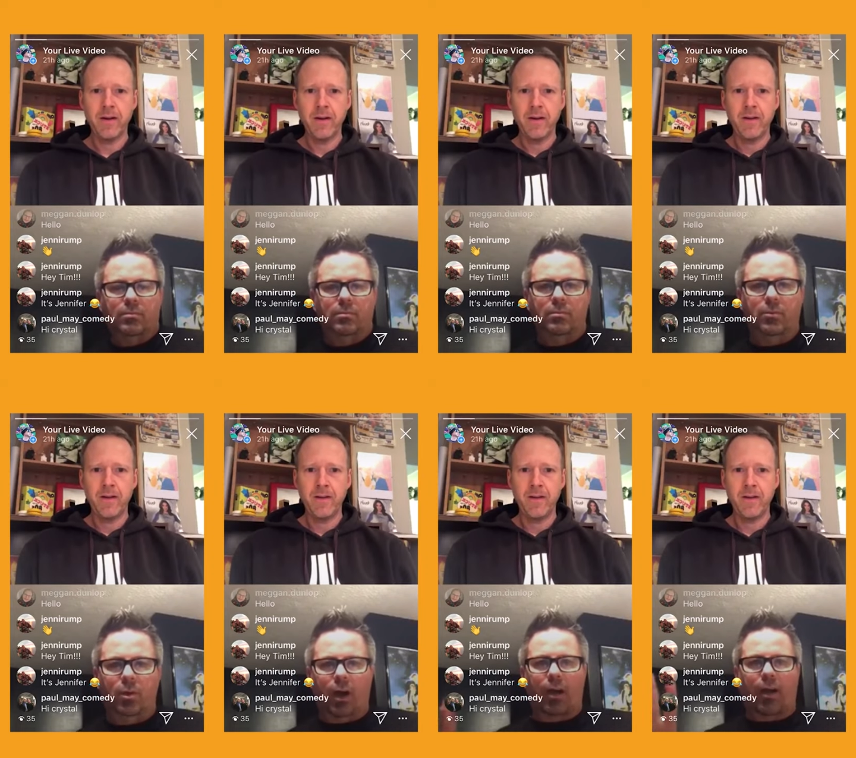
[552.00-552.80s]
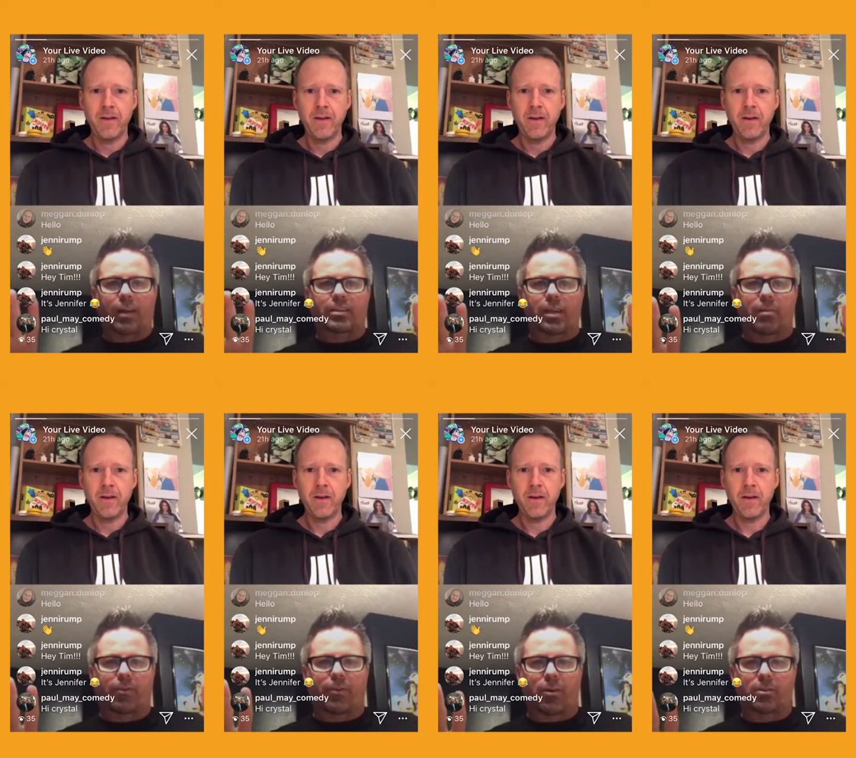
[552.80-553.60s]
Speaker 1: No, I, I set my
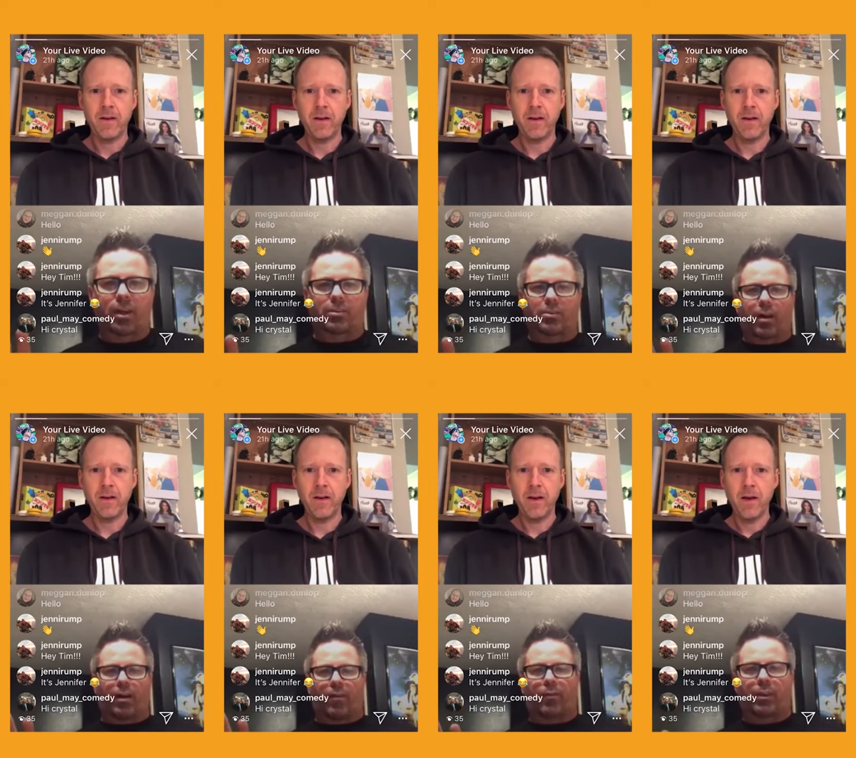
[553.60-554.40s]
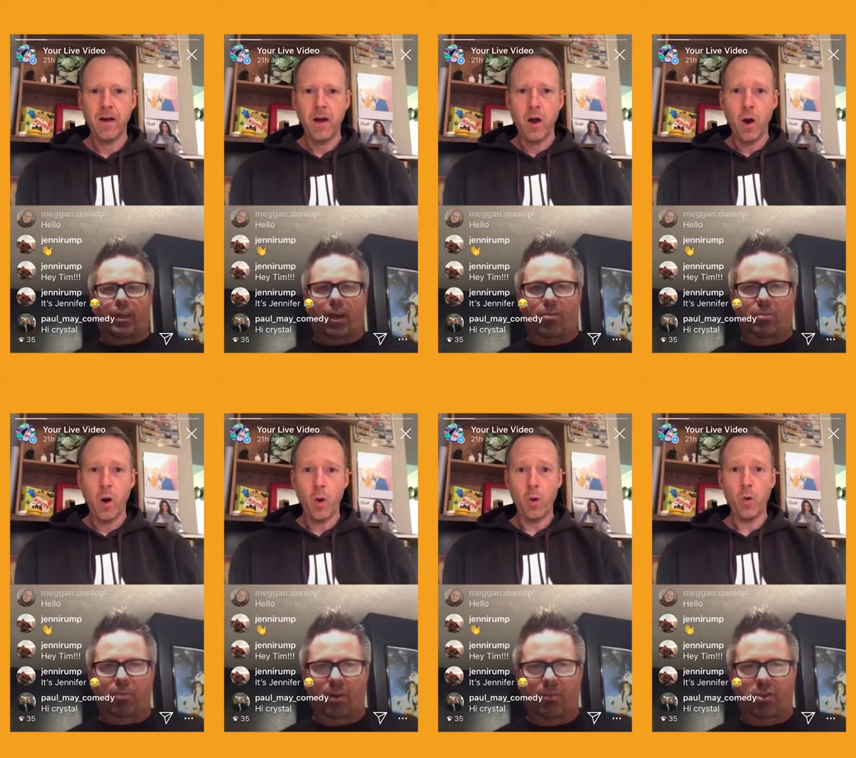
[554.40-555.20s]
phone down, so I, I, felt like I was pretty
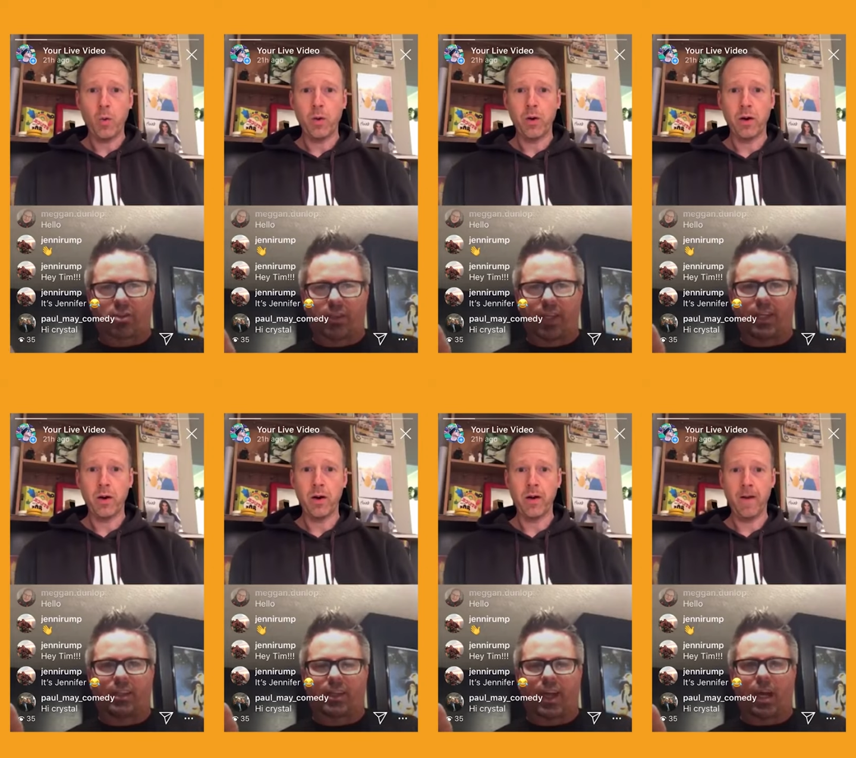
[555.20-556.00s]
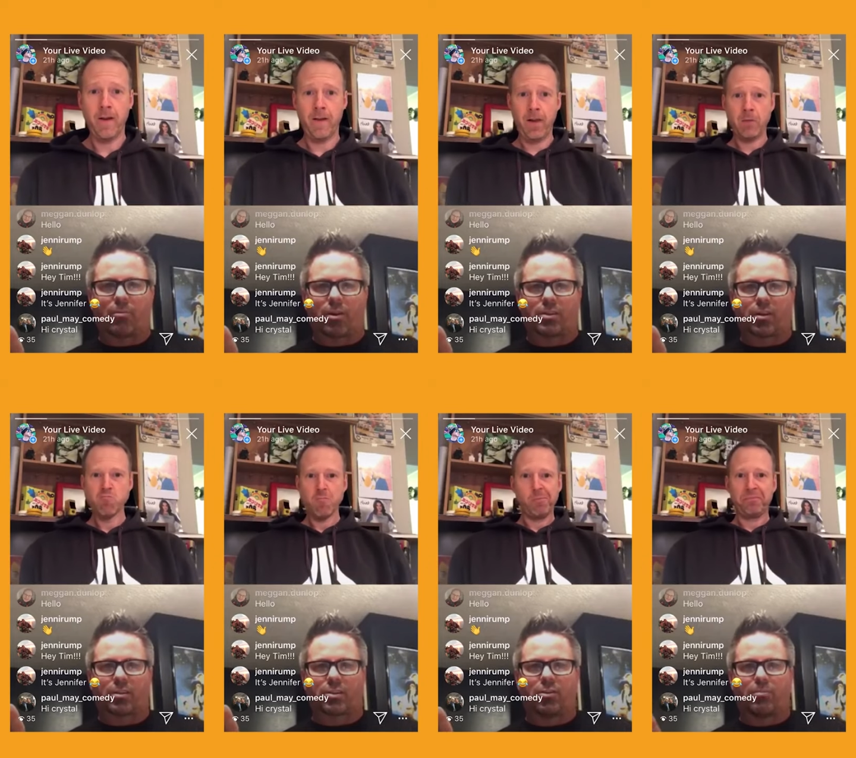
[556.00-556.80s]
much licking the camera, so I
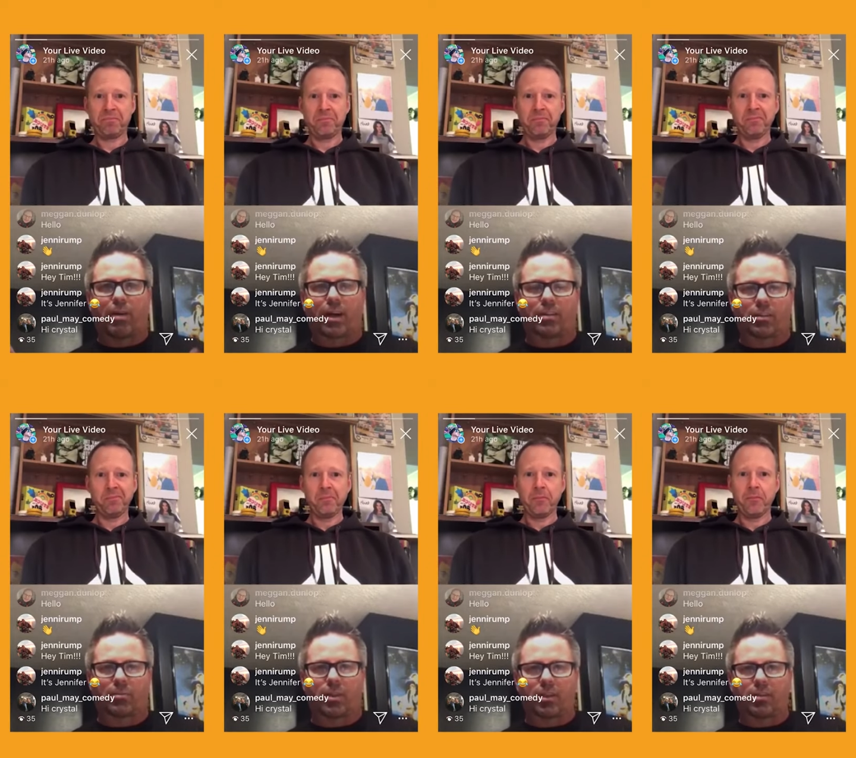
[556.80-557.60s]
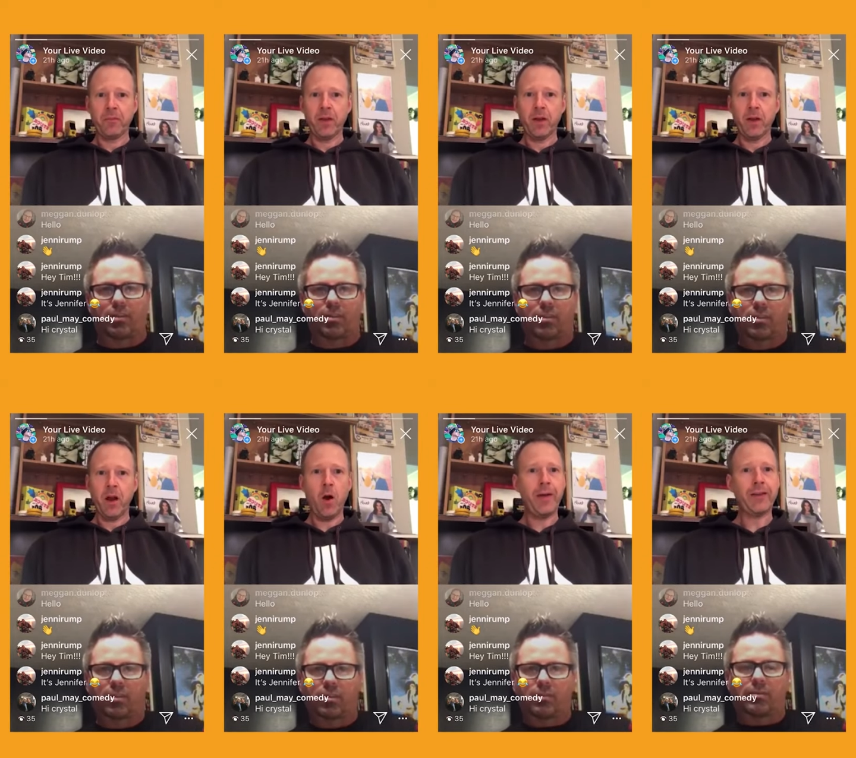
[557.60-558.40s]
scooted back a little bit.
Speaker 2: Oh,
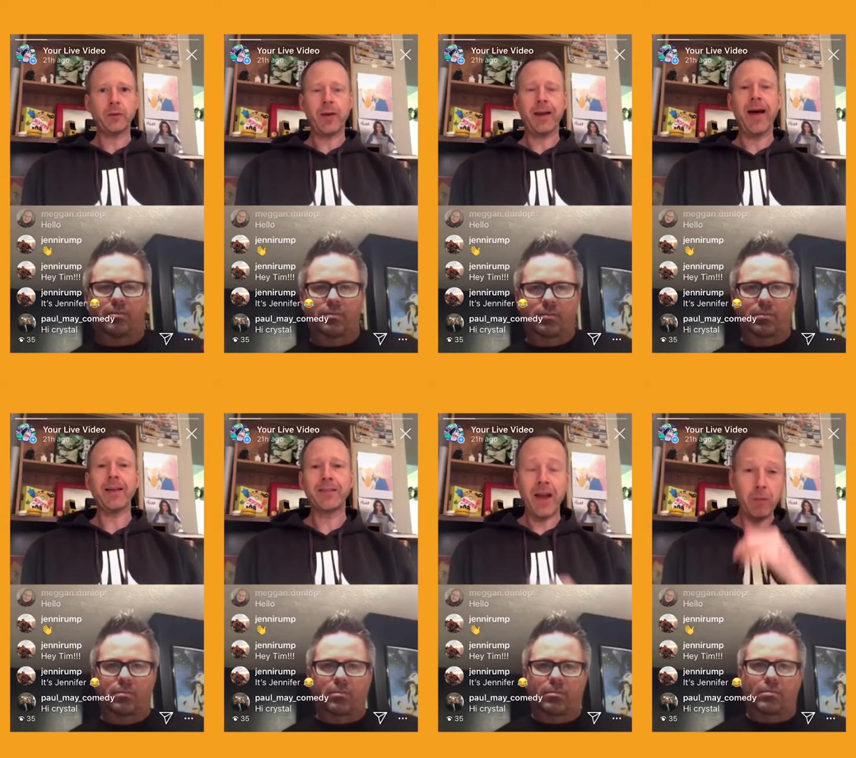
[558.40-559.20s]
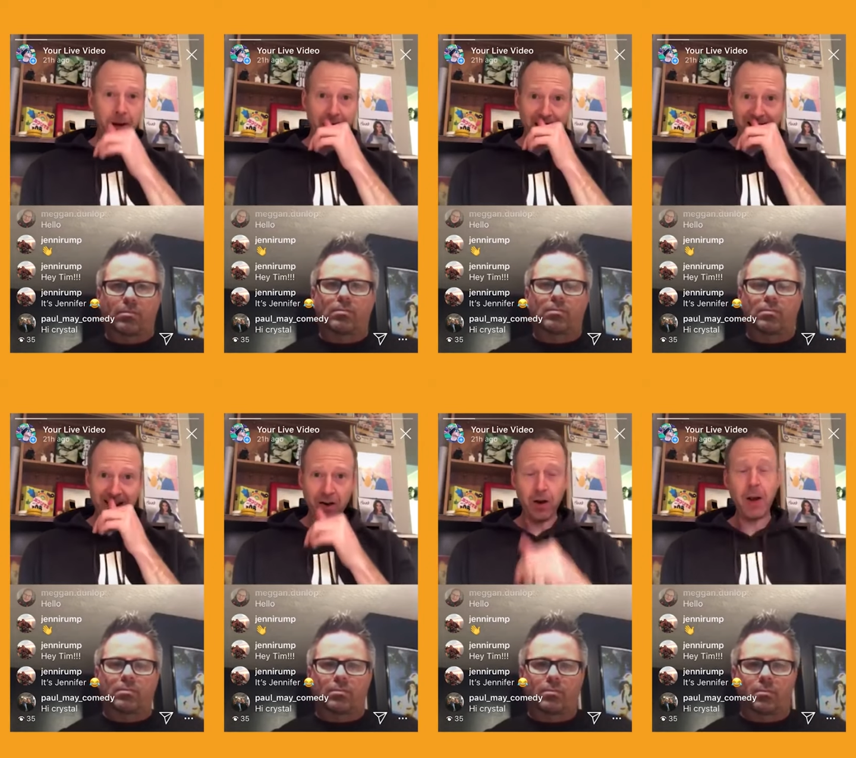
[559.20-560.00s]
that's okay. Last night we had, uh, or
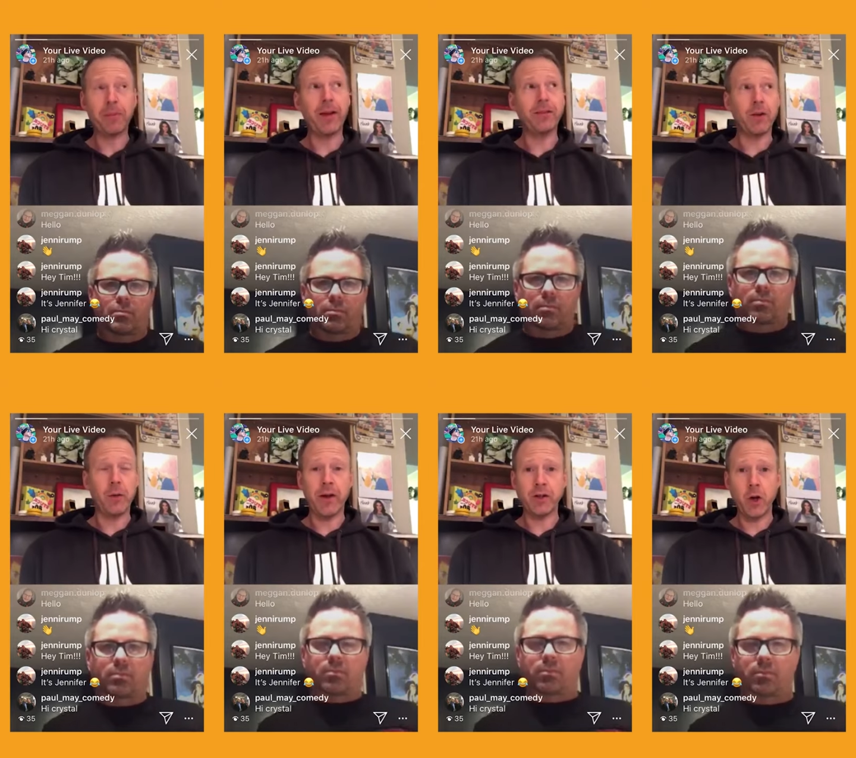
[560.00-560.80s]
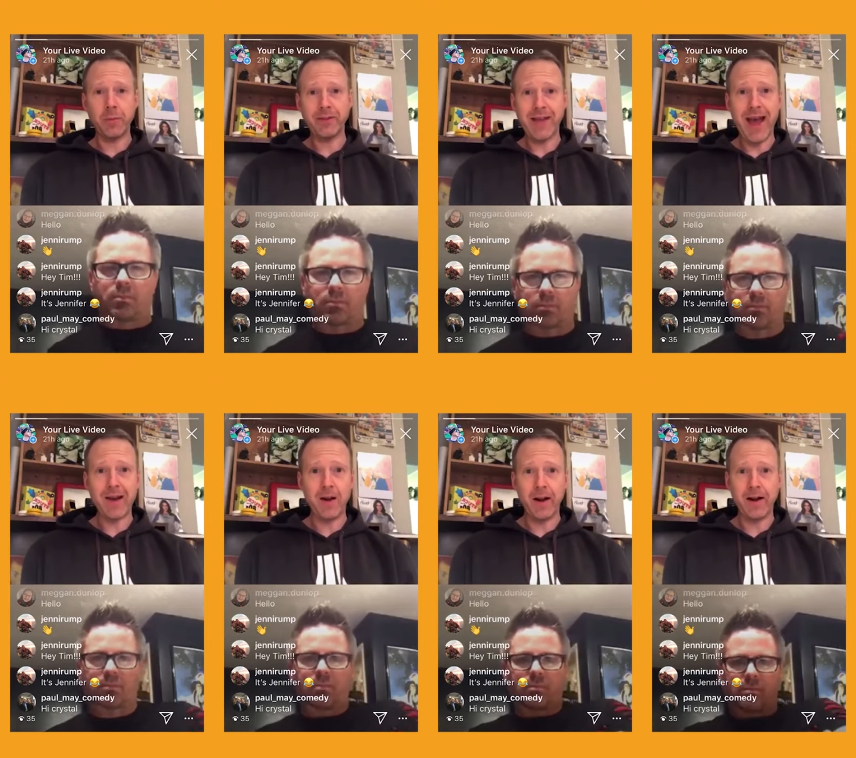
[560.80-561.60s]
a couple nights ago, we had Joby Sad
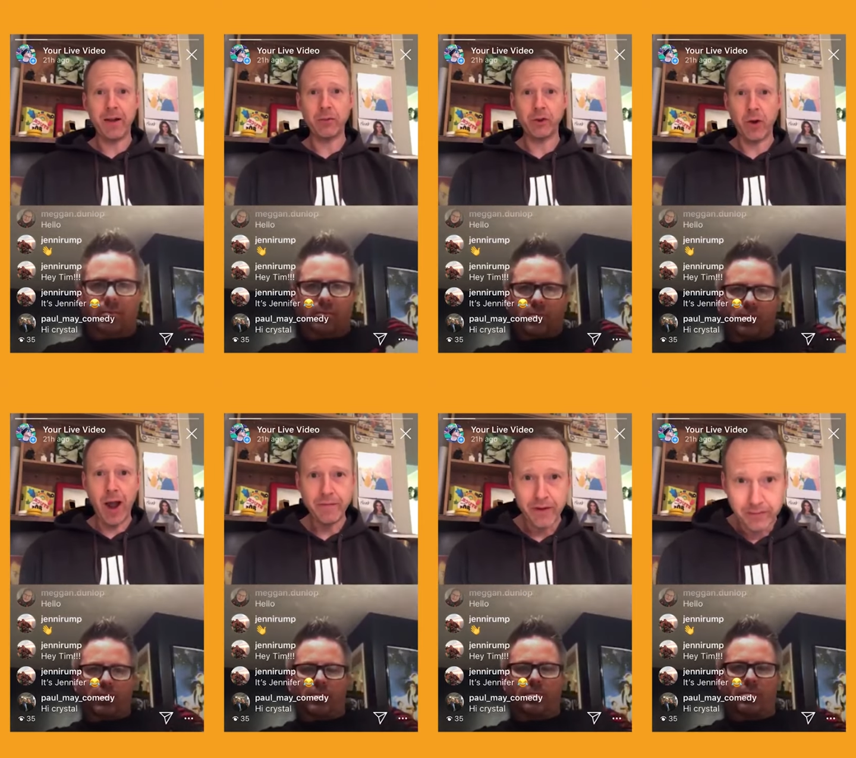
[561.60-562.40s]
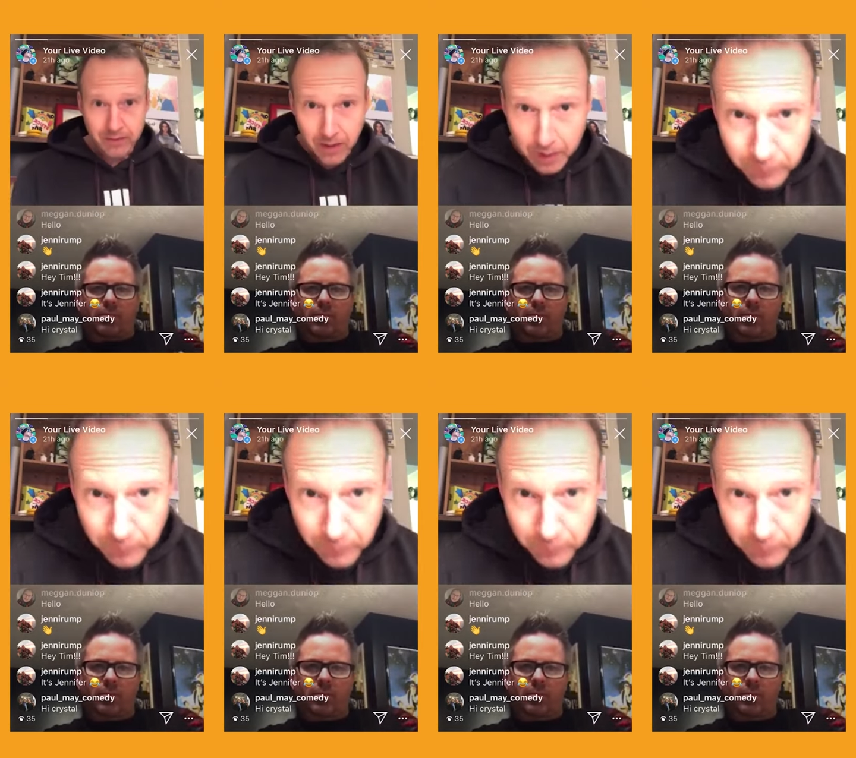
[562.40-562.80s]
on, and he was driving at the time, so